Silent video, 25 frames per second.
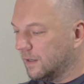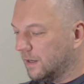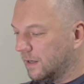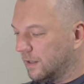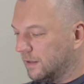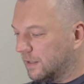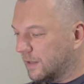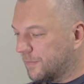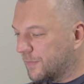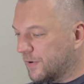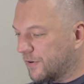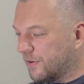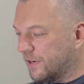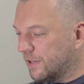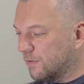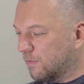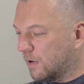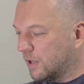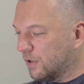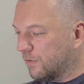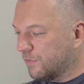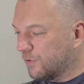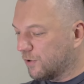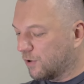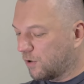Let me read
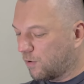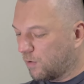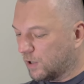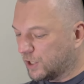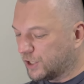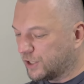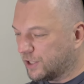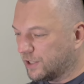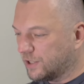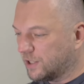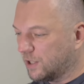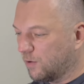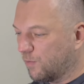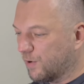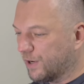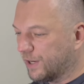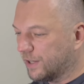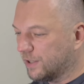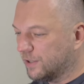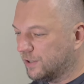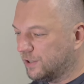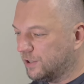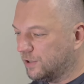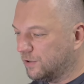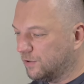one of your questions and we
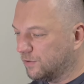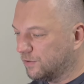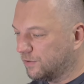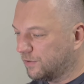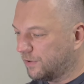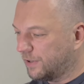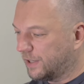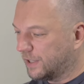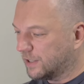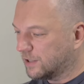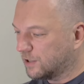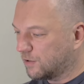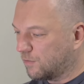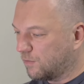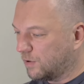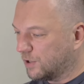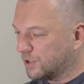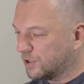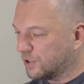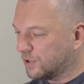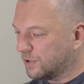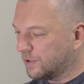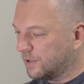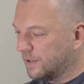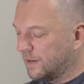continue to the next
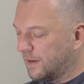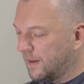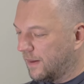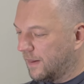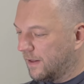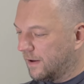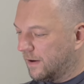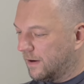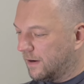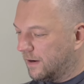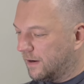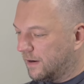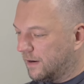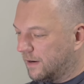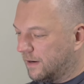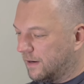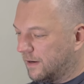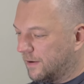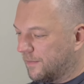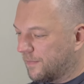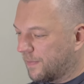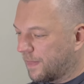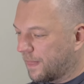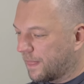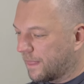question.
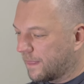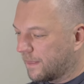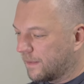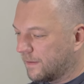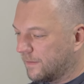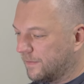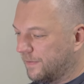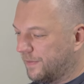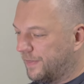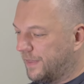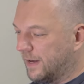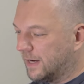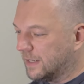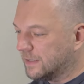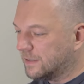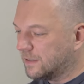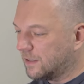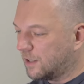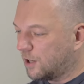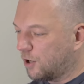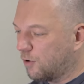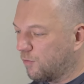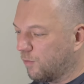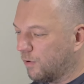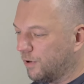Does
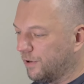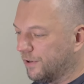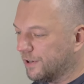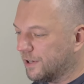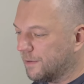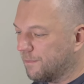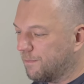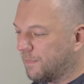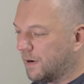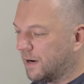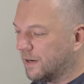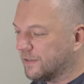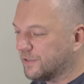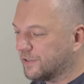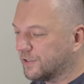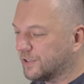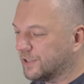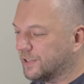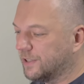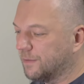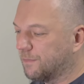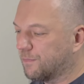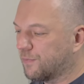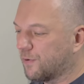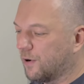quality bother
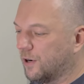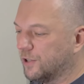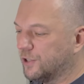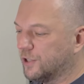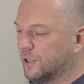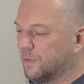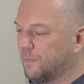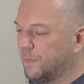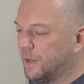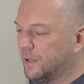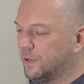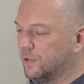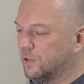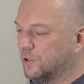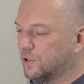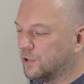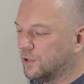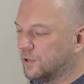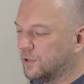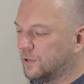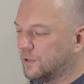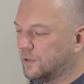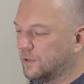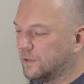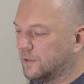the project
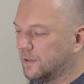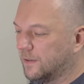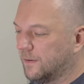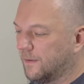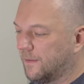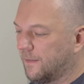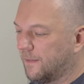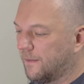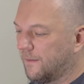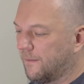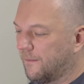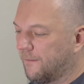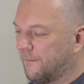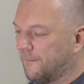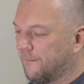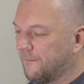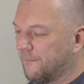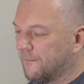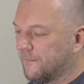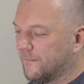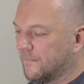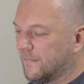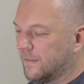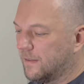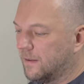manager?
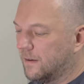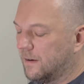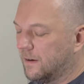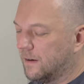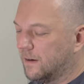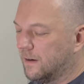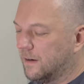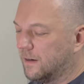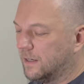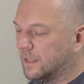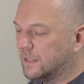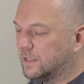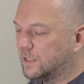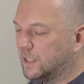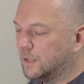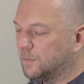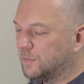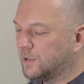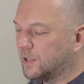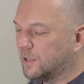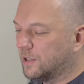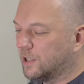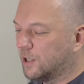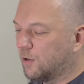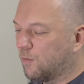It seems
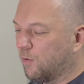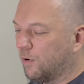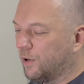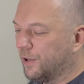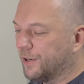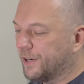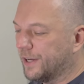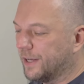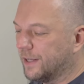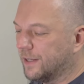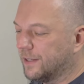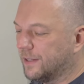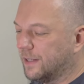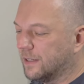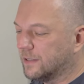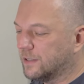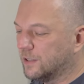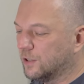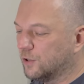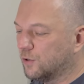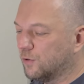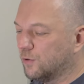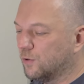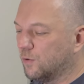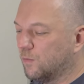that the quality has nothing
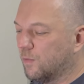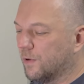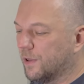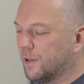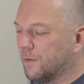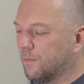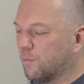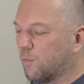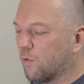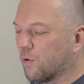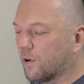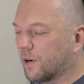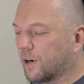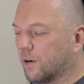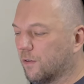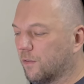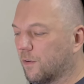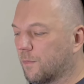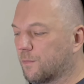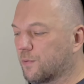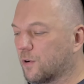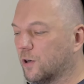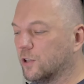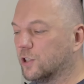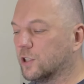to do with the work of a
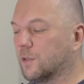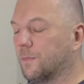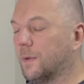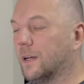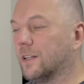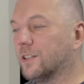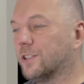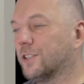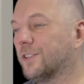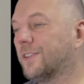project manager.